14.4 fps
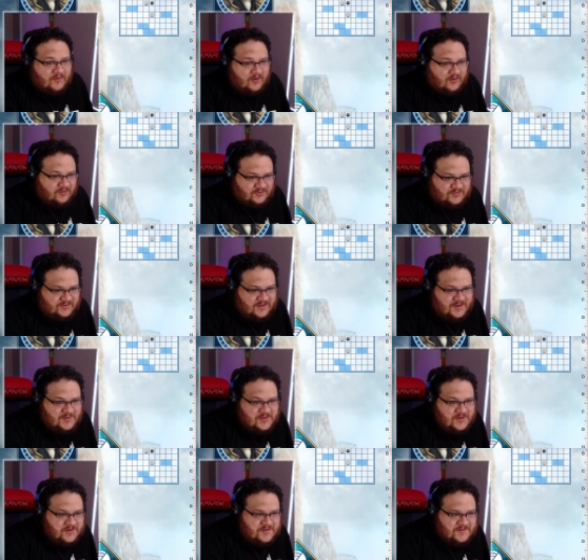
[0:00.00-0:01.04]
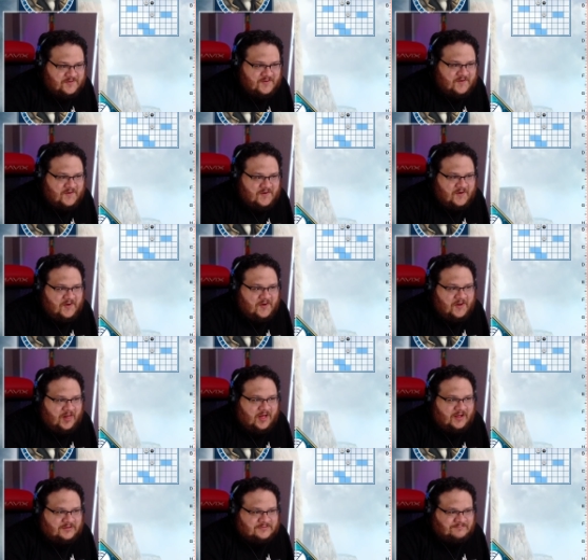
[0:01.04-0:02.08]
all together?
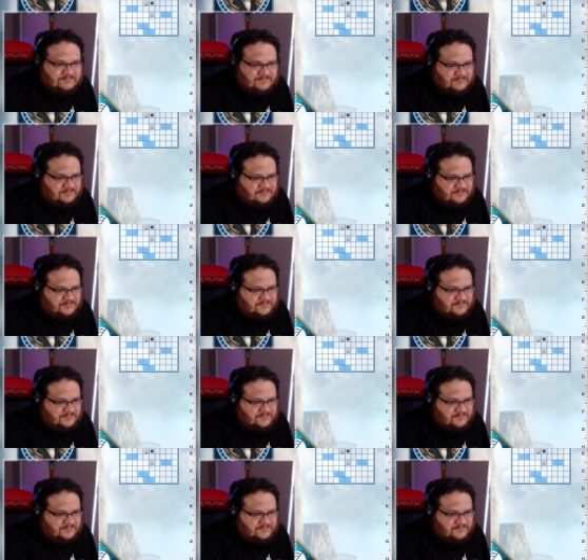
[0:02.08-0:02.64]
Hmm.